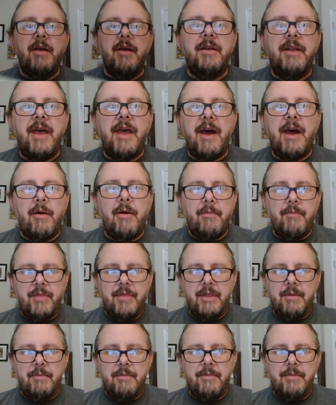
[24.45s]
Now,
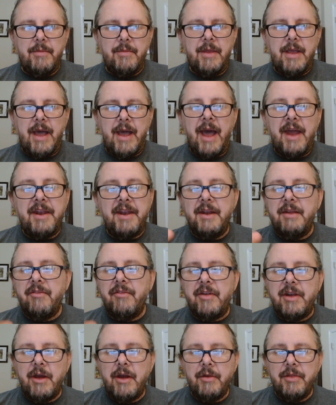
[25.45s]
I didn't
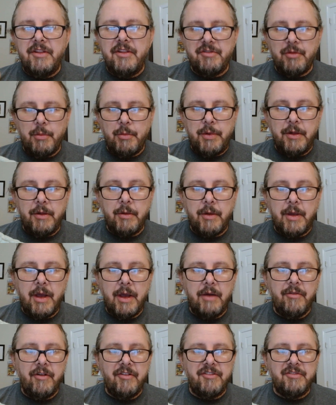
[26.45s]
even know these were pillow
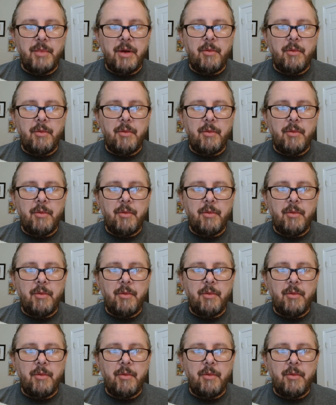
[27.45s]
covers.